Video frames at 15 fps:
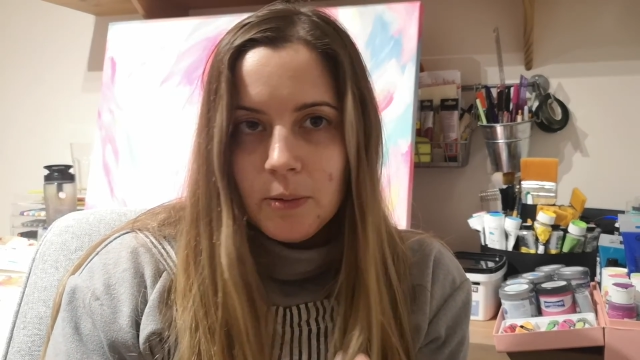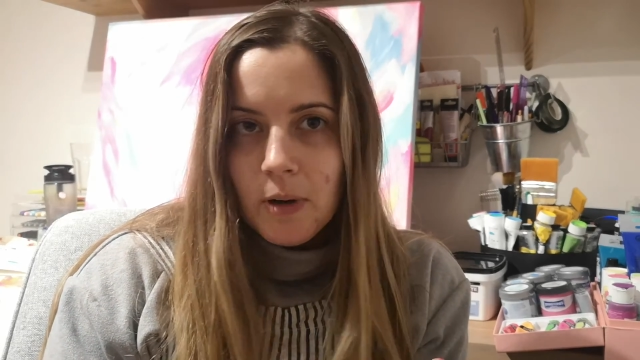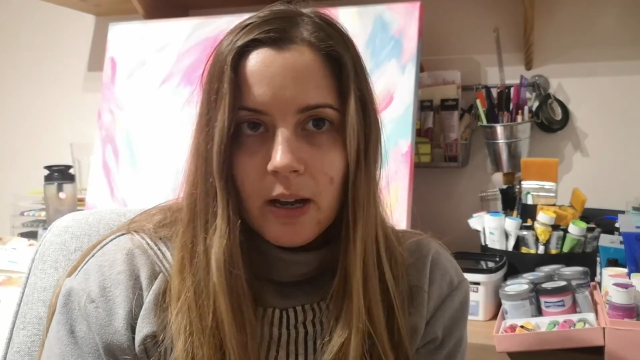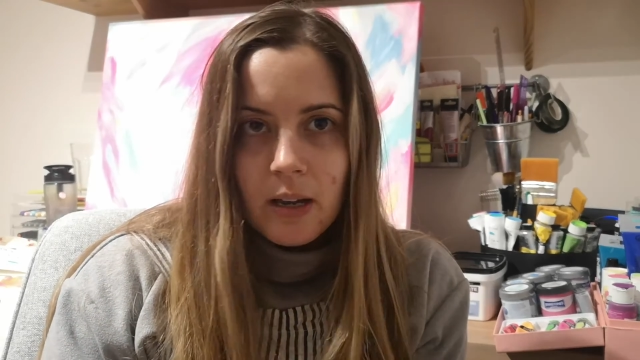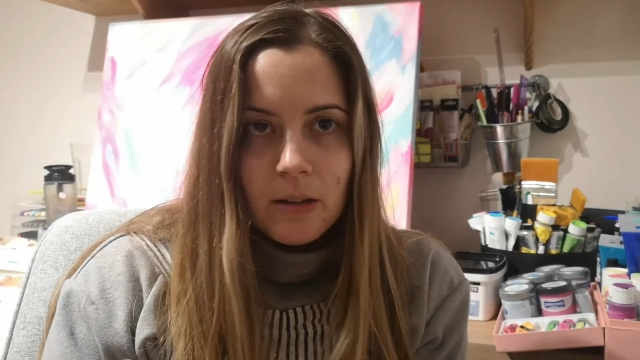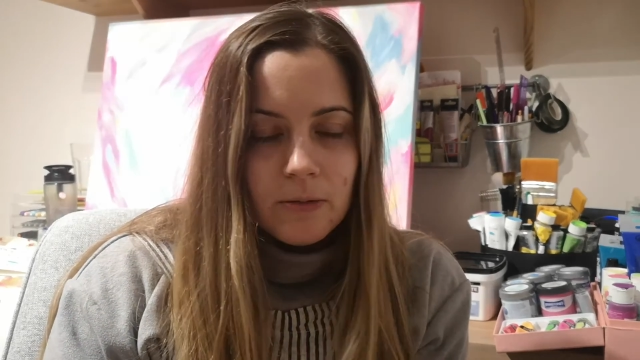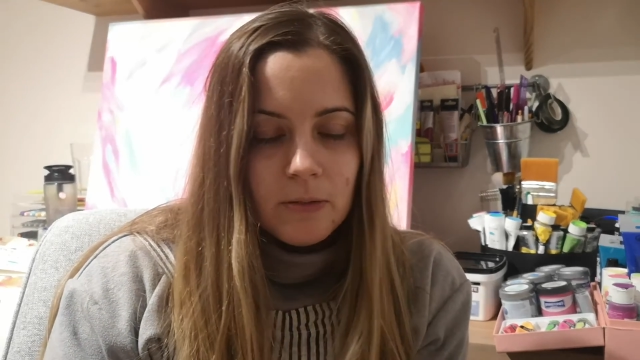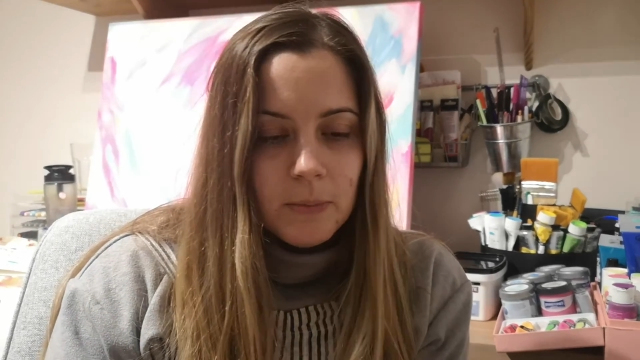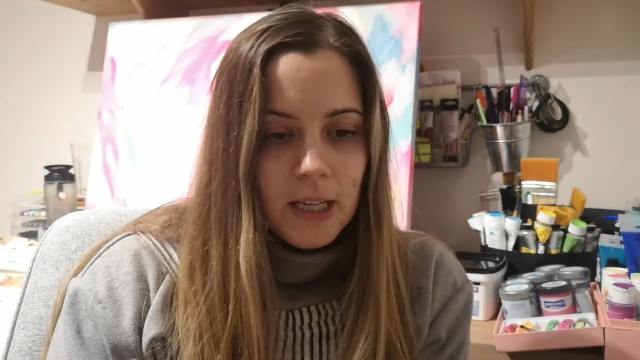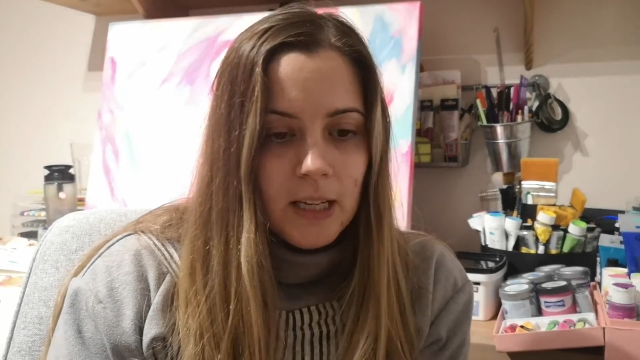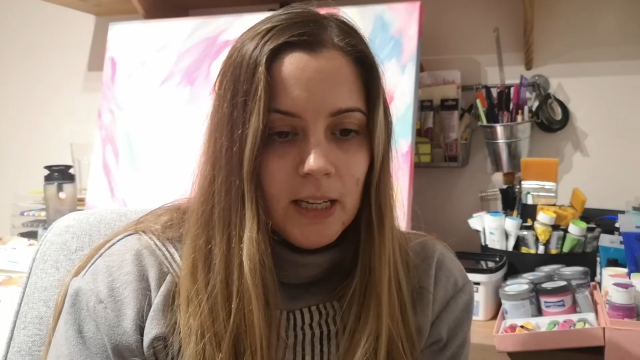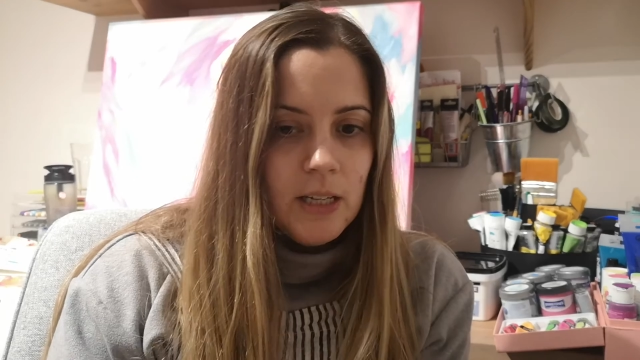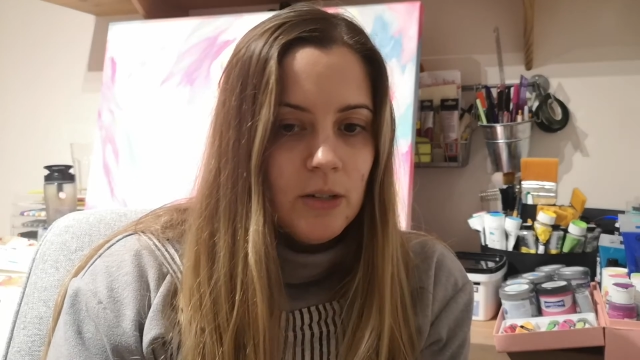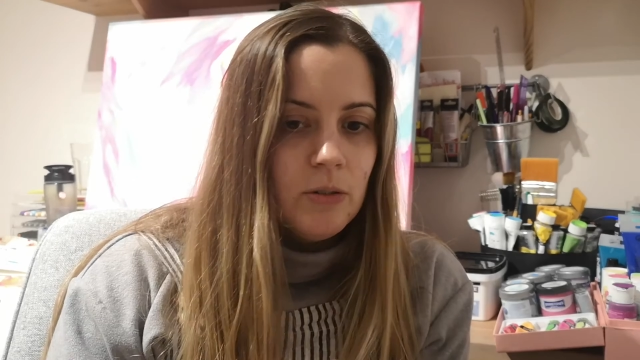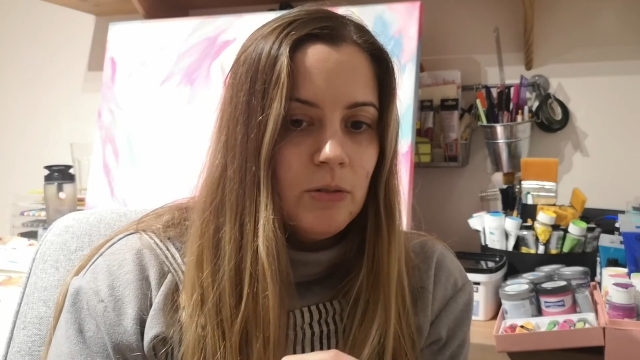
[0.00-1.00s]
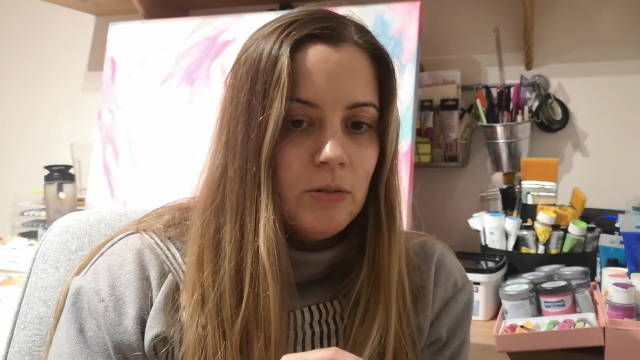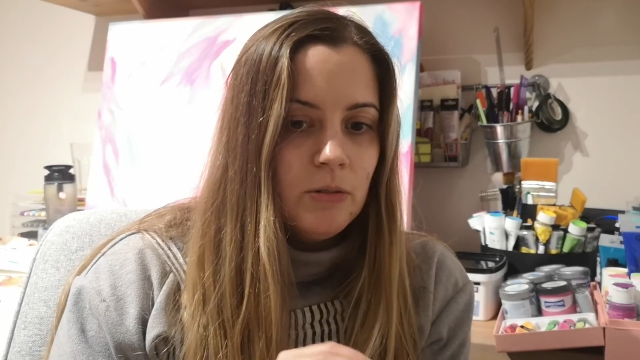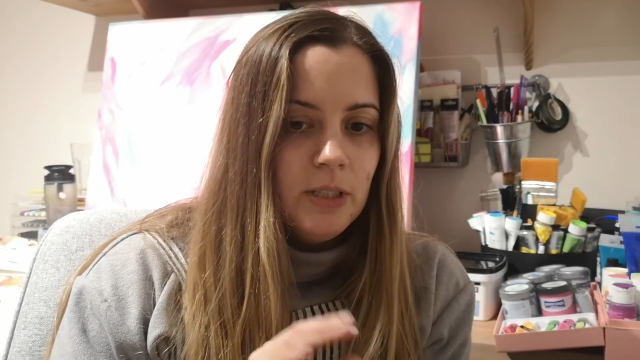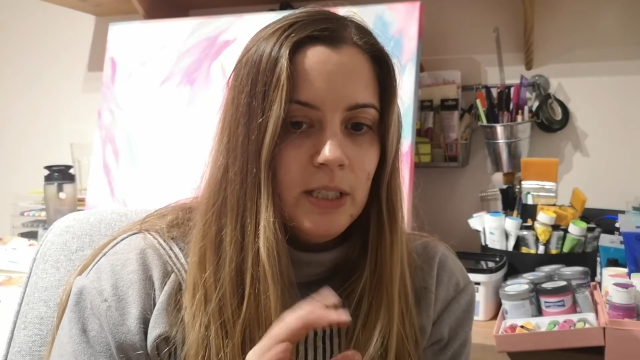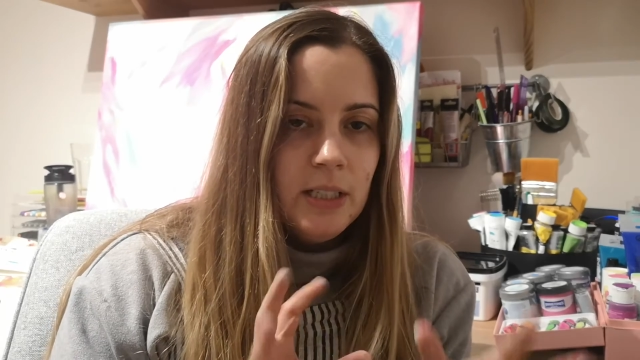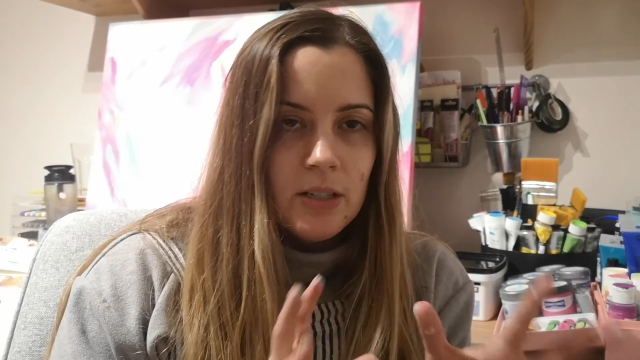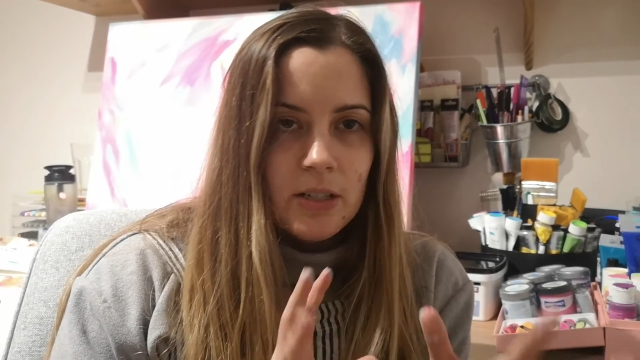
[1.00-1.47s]
working for me or
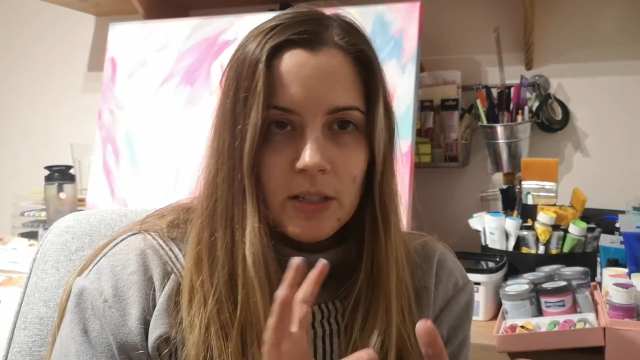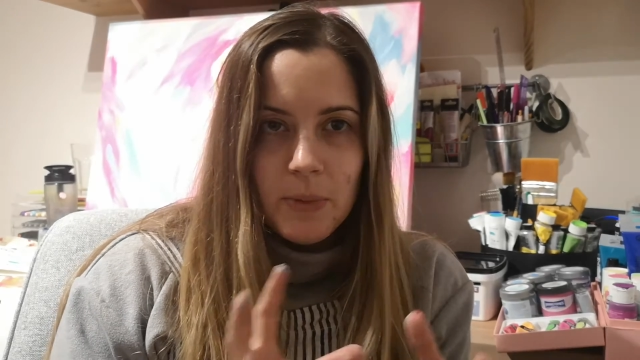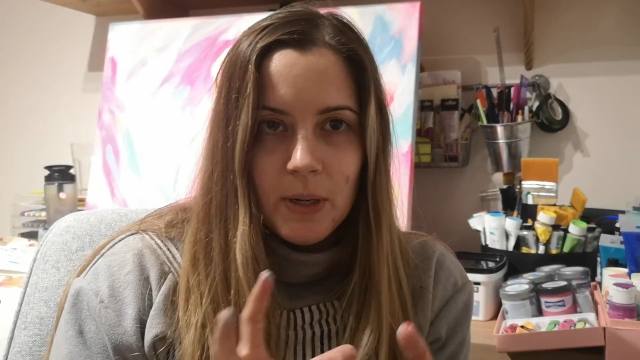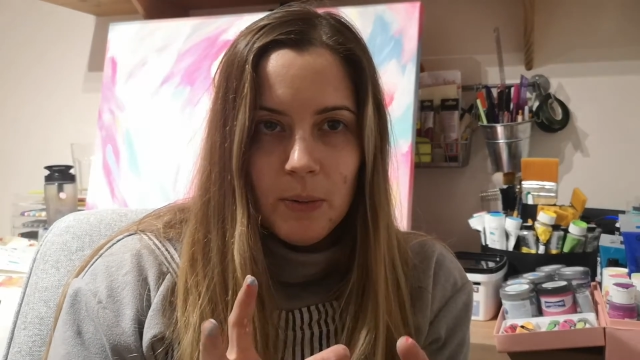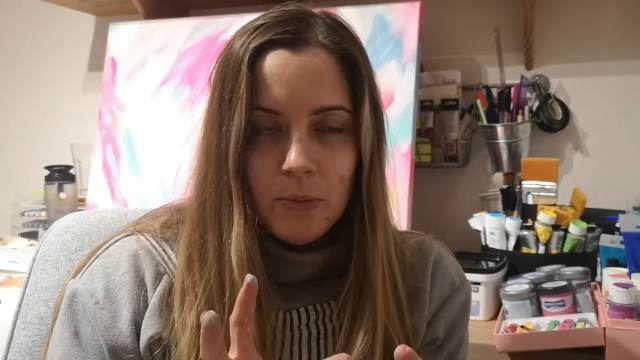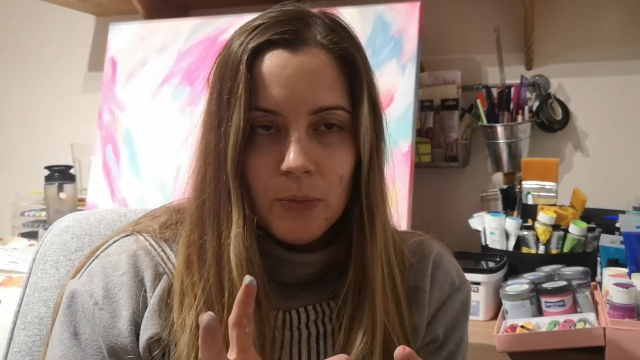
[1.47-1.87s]
need just a bit